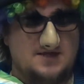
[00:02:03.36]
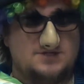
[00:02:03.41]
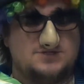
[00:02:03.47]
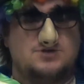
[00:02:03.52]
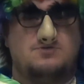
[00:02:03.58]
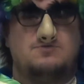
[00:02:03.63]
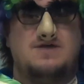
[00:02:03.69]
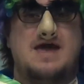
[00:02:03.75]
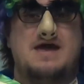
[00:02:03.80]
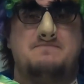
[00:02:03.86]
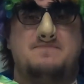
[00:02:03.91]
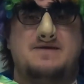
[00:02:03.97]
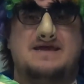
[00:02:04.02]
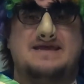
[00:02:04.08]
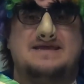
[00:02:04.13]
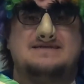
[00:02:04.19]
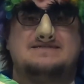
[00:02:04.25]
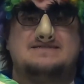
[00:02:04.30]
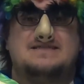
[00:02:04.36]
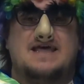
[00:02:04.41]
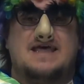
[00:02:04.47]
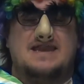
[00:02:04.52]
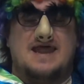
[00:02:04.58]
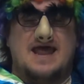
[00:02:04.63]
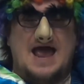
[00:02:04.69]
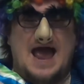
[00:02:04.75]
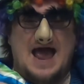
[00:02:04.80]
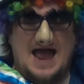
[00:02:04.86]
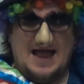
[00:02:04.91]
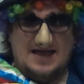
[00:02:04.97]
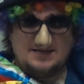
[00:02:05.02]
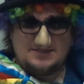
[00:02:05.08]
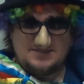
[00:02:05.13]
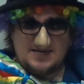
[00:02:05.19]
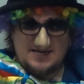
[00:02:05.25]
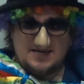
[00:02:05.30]
So that means that
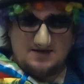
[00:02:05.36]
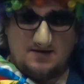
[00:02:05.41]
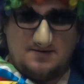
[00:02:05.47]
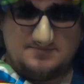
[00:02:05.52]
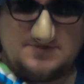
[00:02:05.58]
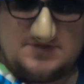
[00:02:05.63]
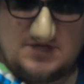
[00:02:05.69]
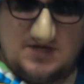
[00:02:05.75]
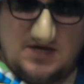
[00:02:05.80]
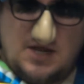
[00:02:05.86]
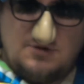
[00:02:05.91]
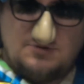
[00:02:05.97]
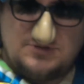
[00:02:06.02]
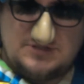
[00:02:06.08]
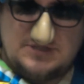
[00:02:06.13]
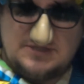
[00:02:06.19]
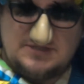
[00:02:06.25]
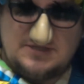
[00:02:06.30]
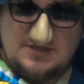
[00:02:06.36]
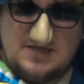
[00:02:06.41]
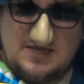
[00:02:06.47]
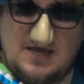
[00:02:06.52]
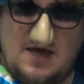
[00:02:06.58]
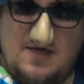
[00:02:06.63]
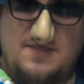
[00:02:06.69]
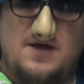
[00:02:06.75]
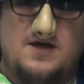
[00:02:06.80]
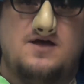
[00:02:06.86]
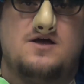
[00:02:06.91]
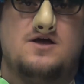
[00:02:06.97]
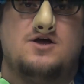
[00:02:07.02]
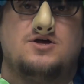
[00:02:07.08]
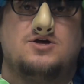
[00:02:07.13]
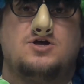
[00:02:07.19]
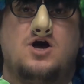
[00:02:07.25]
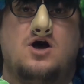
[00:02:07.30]
as he comes closer to the other
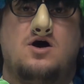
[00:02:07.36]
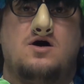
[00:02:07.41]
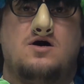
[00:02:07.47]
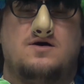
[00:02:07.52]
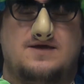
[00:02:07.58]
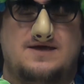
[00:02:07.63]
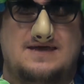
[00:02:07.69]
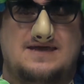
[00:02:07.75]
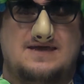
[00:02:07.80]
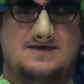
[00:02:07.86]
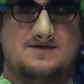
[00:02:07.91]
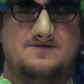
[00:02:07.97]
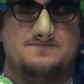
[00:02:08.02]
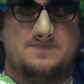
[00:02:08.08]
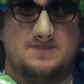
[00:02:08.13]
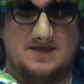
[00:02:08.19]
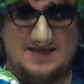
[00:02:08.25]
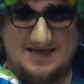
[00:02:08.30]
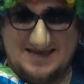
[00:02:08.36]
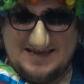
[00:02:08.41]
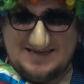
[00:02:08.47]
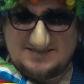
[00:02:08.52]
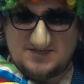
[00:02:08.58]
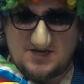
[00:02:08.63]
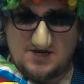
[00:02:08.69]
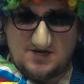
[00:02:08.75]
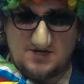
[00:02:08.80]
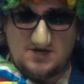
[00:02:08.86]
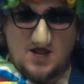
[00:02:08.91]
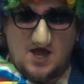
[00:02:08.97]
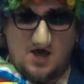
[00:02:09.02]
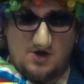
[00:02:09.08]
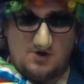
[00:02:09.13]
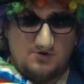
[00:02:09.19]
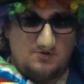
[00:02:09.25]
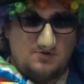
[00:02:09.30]
car here, he's going to
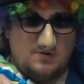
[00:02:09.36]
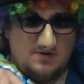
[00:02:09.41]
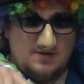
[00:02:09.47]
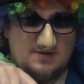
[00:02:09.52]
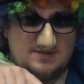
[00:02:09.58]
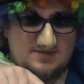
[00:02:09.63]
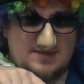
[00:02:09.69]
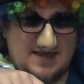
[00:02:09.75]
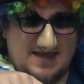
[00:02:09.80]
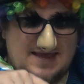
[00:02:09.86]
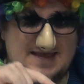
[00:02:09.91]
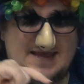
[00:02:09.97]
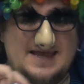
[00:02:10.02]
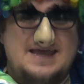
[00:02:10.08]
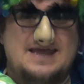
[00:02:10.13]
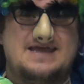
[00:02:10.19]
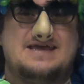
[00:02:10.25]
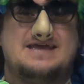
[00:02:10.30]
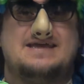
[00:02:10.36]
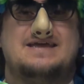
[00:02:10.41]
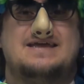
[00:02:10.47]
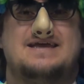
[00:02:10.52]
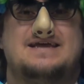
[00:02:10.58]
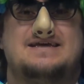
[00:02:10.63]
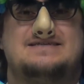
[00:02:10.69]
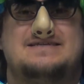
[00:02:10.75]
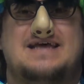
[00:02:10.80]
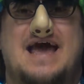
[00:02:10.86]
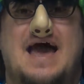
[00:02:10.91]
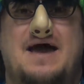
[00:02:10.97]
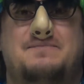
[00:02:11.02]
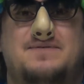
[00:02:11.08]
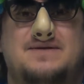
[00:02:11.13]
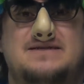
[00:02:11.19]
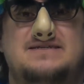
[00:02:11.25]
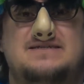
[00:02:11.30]
know that he is
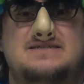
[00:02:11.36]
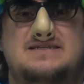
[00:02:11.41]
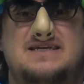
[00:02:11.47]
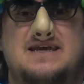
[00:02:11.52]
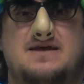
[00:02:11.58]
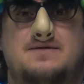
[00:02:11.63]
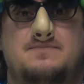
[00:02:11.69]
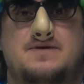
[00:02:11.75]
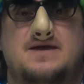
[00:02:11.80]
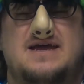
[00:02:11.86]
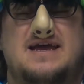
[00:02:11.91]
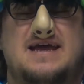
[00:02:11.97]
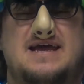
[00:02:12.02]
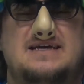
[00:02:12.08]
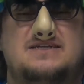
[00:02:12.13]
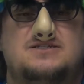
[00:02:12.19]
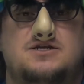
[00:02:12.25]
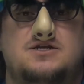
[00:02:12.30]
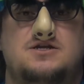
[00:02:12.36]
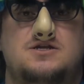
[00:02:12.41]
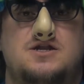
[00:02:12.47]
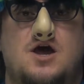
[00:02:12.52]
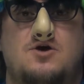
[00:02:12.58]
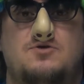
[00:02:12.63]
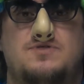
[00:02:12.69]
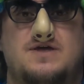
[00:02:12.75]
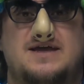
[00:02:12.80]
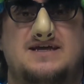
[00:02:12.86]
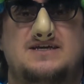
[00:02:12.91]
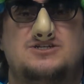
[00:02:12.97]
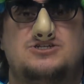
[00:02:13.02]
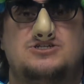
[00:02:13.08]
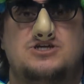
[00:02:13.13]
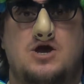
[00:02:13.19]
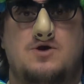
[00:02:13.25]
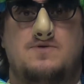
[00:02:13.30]
happy to see him. He's going to know that he's
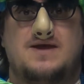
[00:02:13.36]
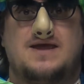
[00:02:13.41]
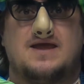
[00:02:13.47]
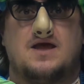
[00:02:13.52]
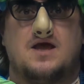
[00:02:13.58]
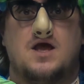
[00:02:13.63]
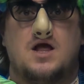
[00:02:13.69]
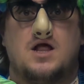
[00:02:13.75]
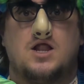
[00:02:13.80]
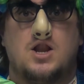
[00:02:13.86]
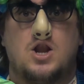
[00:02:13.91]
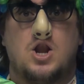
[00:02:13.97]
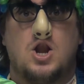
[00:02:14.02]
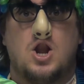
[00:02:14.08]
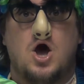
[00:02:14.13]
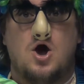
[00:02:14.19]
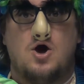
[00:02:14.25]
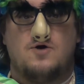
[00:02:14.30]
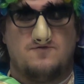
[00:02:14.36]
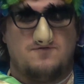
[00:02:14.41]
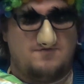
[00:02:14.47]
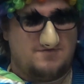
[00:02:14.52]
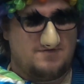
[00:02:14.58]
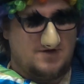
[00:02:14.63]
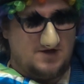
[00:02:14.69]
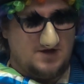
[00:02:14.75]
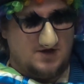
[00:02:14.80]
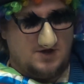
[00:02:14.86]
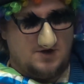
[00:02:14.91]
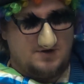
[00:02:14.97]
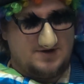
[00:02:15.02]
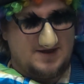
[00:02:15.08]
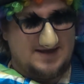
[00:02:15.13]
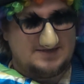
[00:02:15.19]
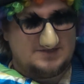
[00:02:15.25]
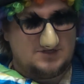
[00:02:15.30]
showing love.
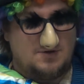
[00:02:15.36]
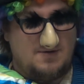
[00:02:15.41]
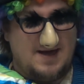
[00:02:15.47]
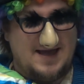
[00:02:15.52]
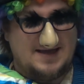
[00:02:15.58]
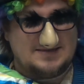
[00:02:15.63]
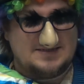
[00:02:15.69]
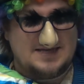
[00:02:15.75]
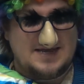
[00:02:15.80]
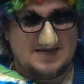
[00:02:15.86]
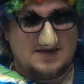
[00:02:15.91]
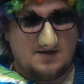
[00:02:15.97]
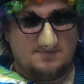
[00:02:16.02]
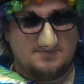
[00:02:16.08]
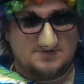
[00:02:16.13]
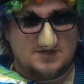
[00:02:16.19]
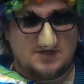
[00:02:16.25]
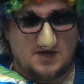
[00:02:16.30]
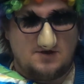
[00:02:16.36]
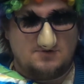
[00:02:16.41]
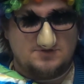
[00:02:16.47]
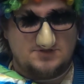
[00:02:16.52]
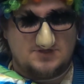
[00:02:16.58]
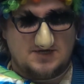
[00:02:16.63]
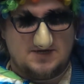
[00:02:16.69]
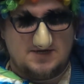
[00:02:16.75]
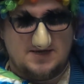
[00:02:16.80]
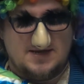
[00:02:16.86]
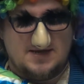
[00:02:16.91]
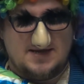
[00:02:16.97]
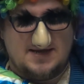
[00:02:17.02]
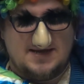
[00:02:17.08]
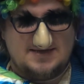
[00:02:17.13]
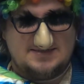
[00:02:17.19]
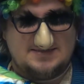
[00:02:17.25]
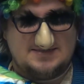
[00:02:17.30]
Okay, so as he comes closer,
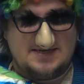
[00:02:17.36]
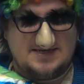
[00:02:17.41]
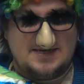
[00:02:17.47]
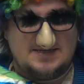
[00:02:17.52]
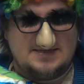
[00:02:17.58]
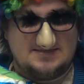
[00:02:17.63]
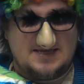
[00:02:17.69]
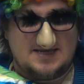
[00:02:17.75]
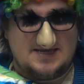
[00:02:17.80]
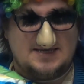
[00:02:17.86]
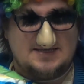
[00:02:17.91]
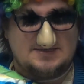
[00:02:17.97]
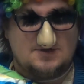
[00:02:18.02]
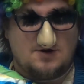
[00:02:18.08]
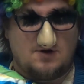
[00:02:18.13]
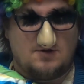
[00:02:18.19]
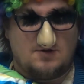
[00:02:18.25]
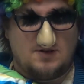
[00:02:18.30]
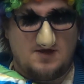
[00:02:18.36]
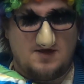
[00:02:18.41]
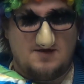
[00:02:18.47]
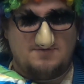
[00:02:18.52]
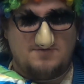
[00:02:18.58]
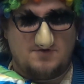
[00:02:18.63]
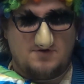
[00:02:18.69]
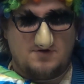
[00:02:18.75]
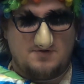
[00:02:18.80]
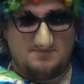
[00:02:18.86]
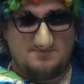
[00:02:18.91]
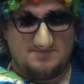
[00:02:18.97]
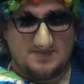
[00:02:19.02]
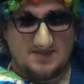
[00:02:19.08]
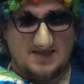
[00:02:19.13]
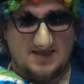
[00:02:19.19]
he sees that he's got love on him.